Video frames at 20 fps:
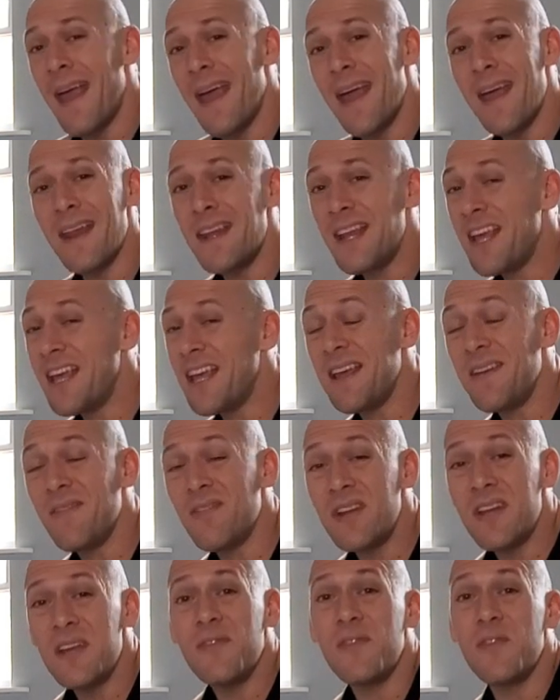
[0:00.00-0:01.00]
And
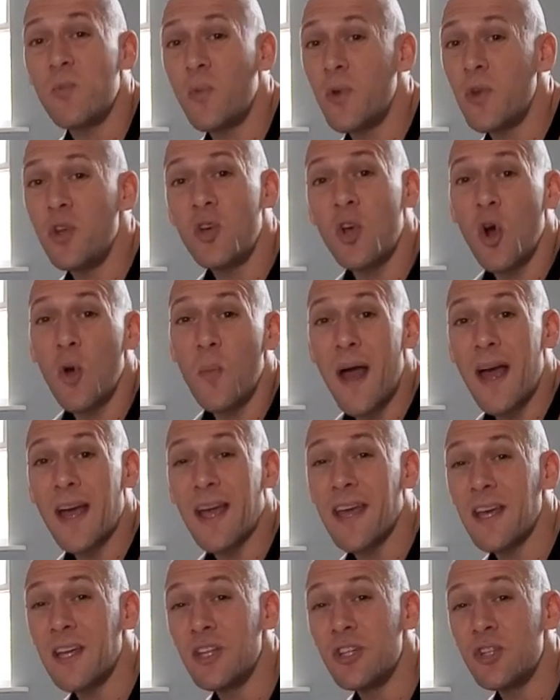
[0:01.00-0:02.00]
even if when you go
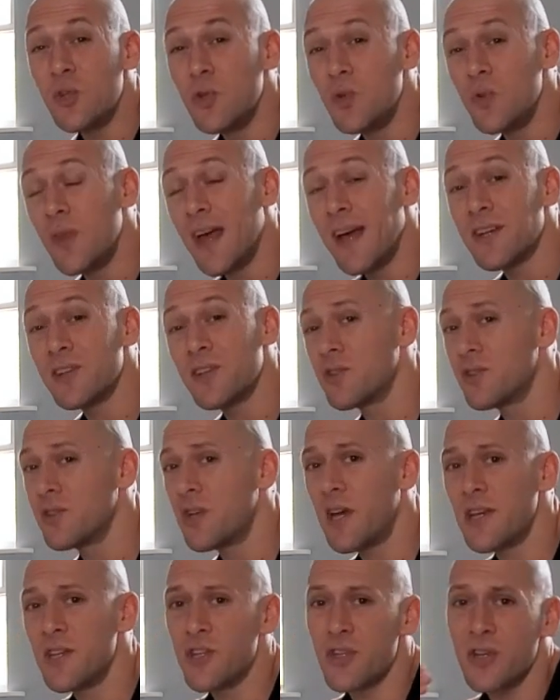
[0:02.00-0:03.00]
back into the exercise,